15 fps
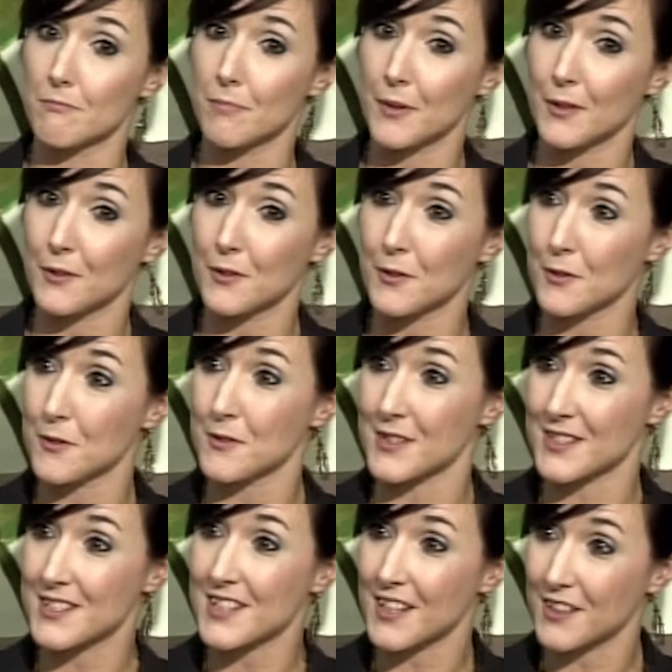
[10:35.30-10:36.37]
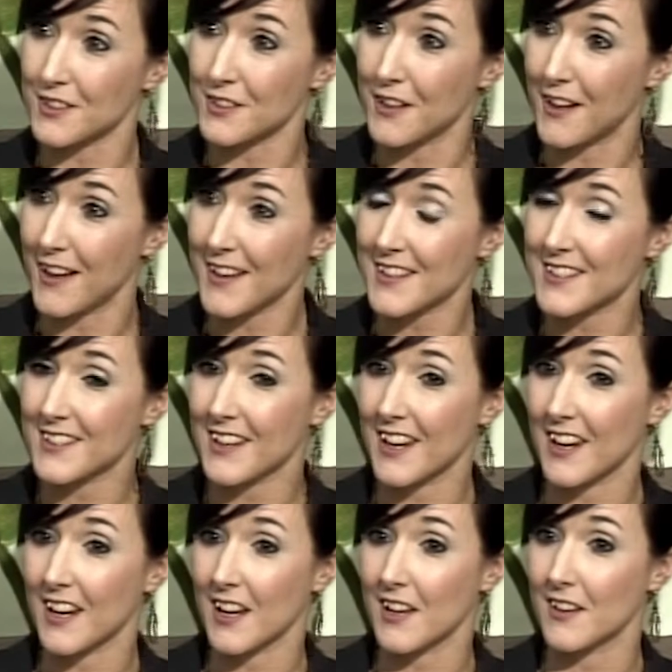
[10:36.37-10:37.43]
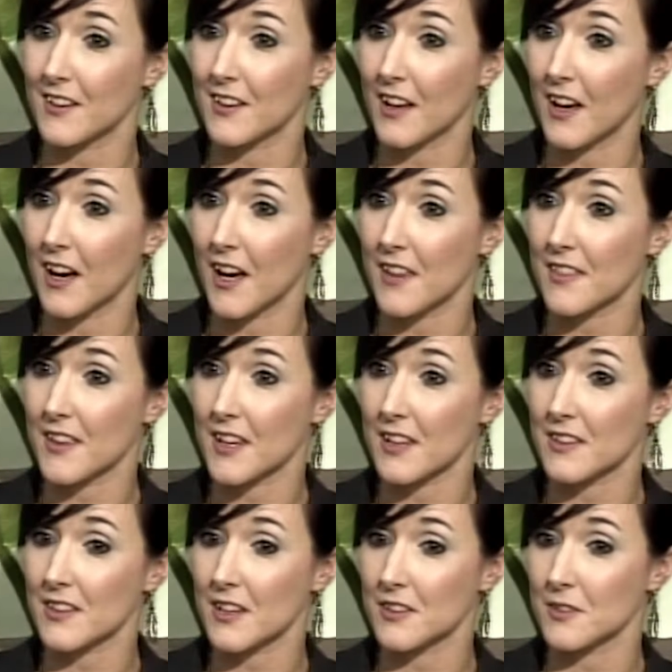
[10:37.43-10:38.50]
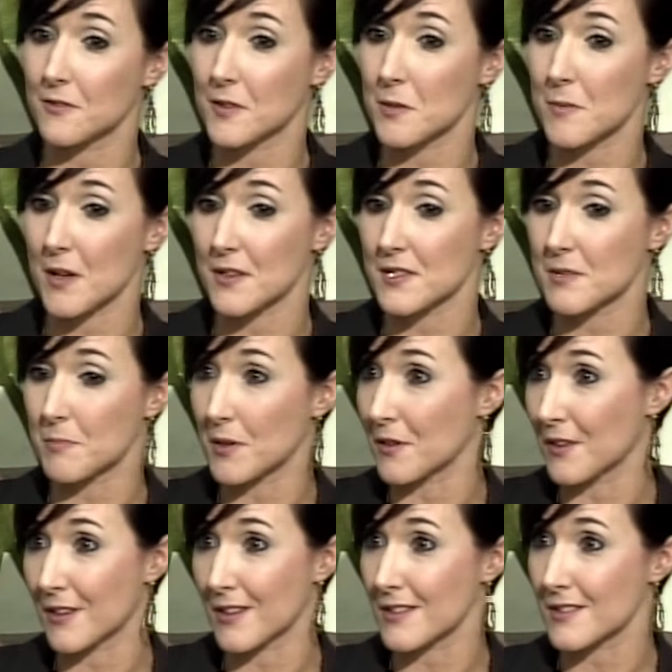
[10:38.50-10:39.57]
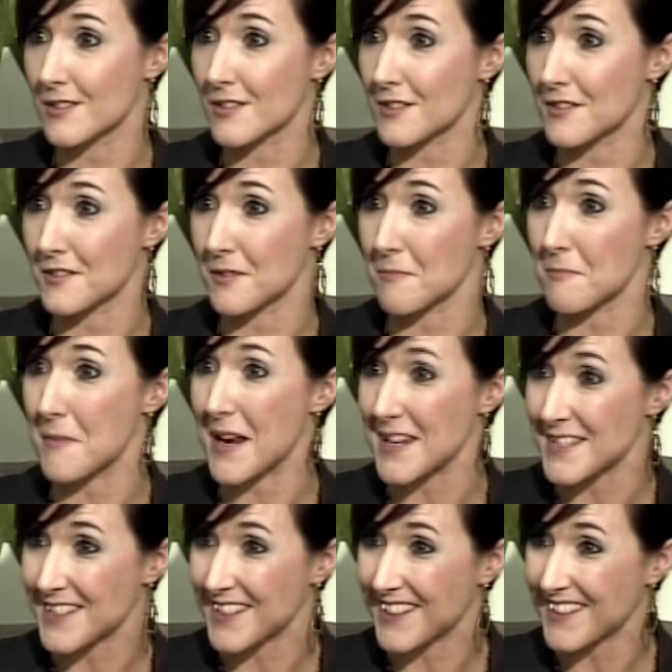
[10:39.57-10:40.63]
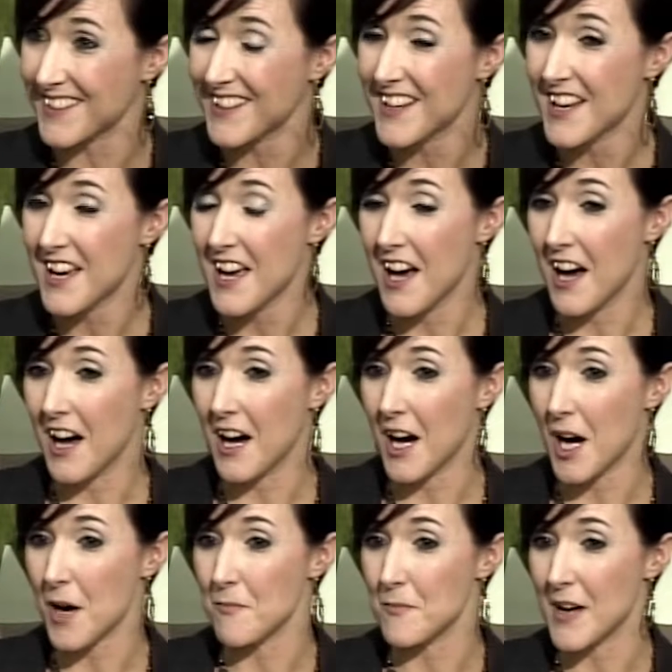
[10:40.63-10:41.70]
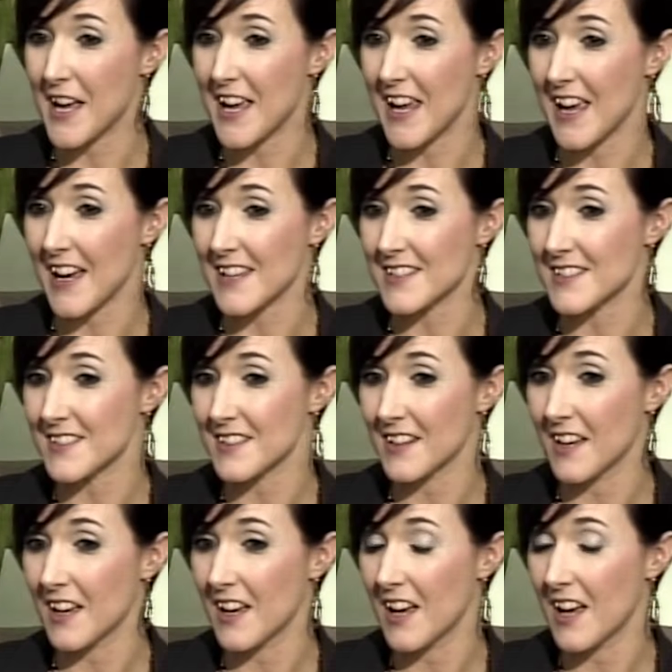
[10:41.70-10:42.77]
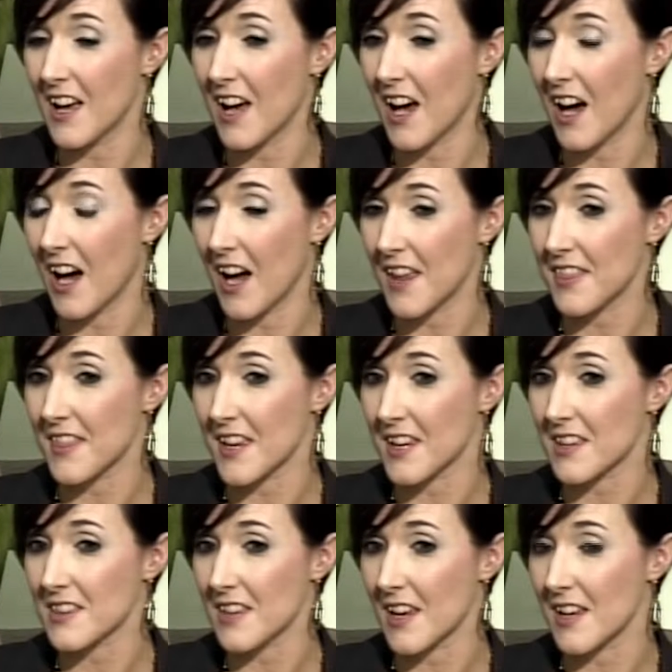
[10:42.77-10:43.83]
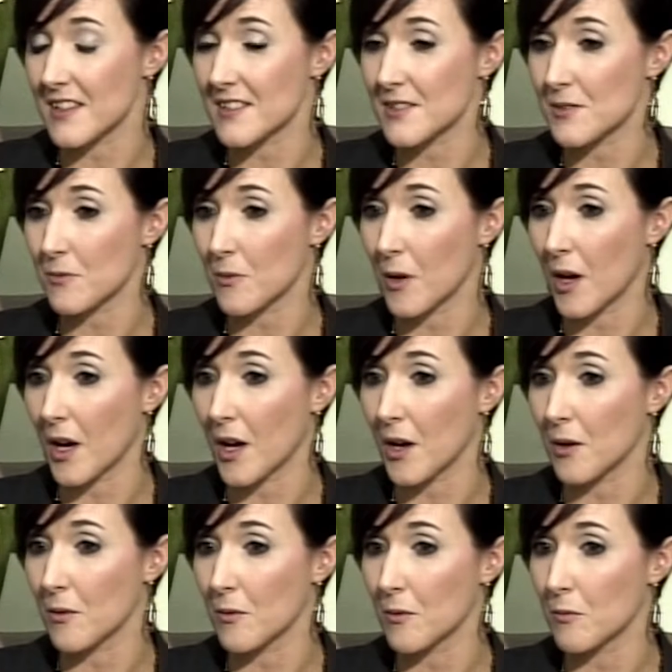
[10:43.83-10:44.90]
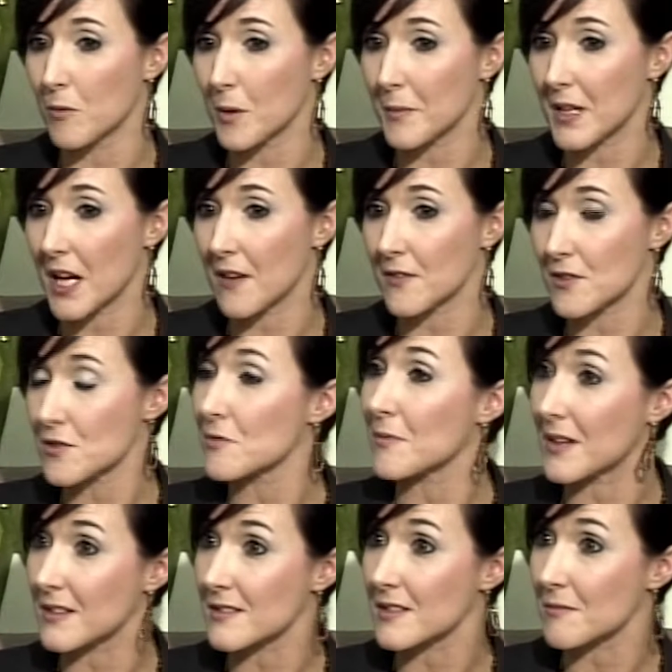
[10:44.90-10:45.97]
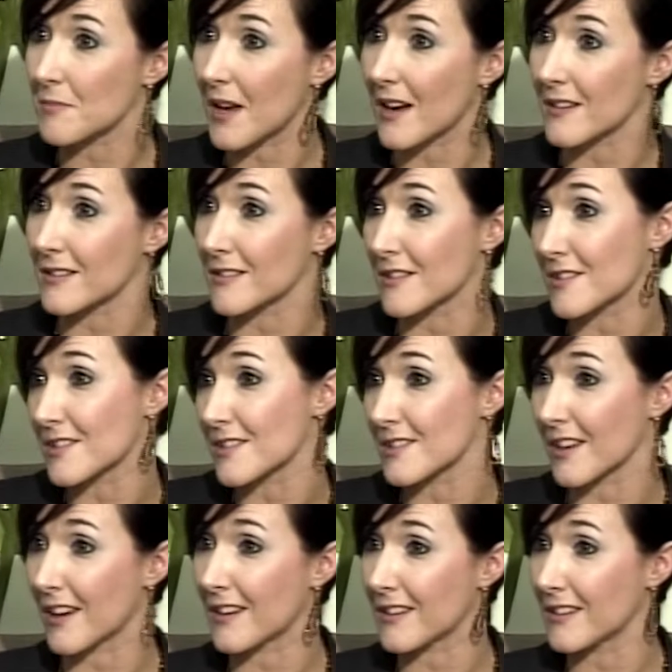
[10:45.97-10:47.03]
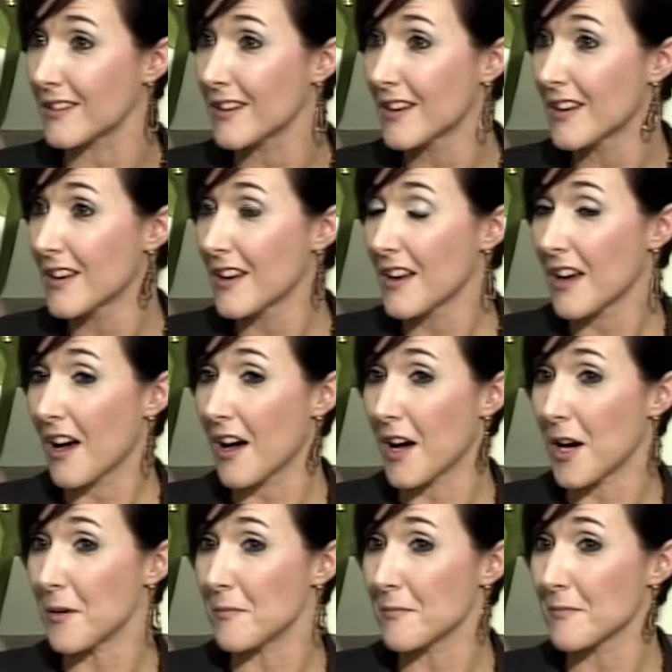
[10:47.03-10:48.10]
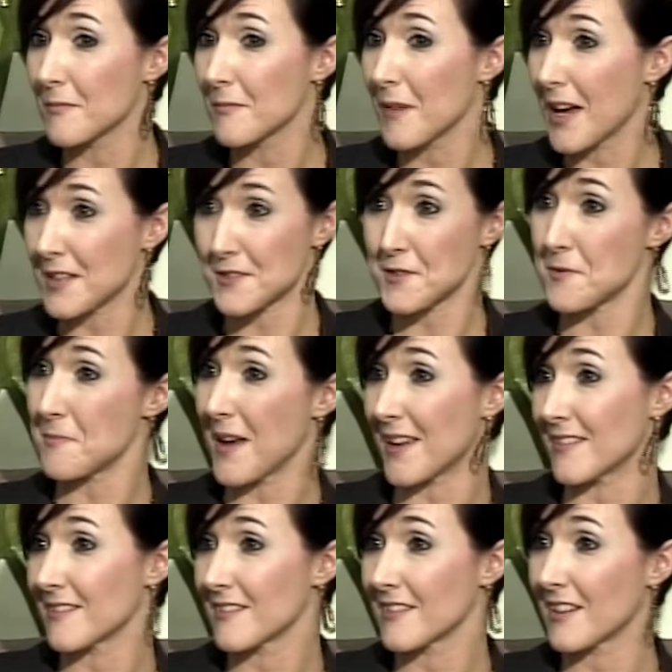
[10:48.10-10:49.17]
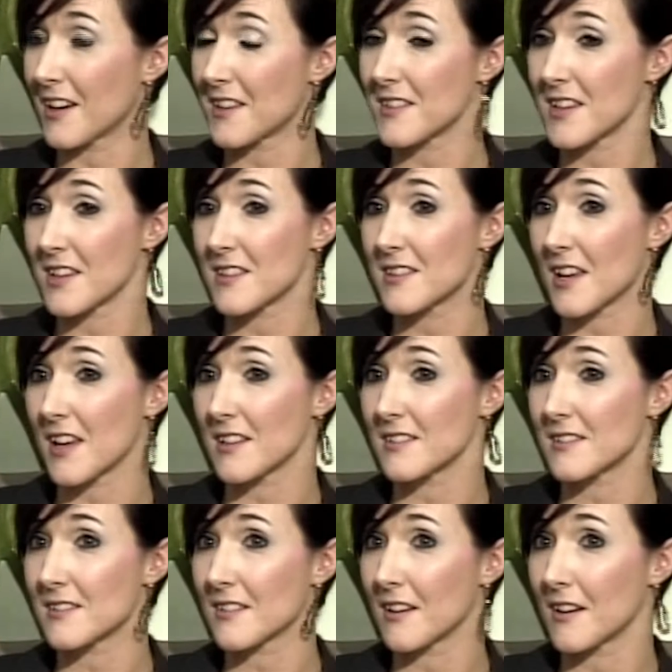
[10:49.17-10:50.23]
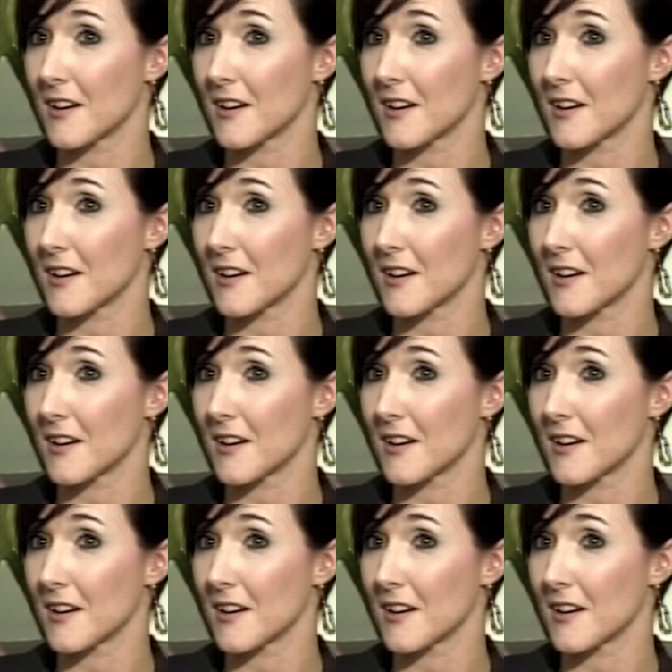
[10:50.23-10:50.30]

been through and seen a lot, and I think that the female spirit is just amazing, and I think that women have a tremendous impact in our society, as do men. I think that